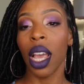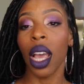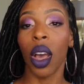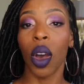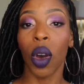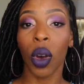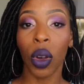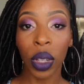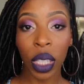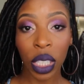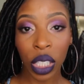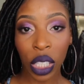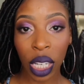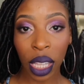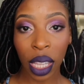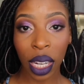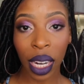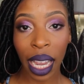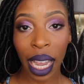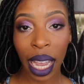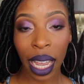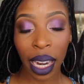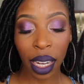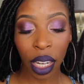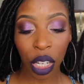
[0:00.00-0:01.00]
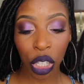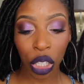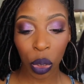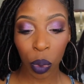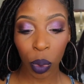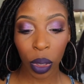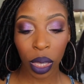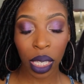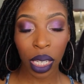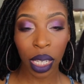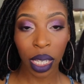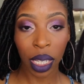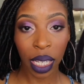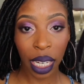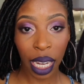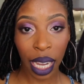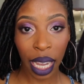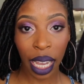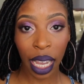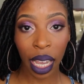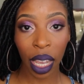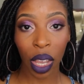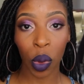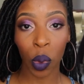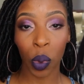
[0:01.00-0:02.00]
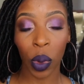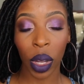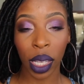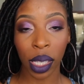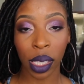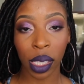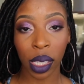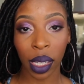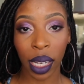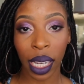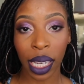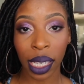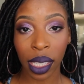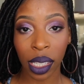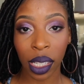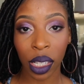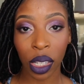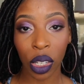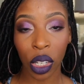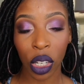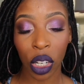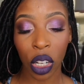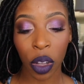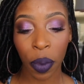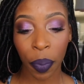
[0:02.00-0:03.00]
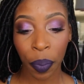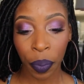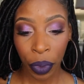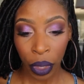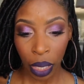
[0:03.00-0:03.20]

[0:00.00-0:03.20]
Only shade that I had an issue with today was Celestial,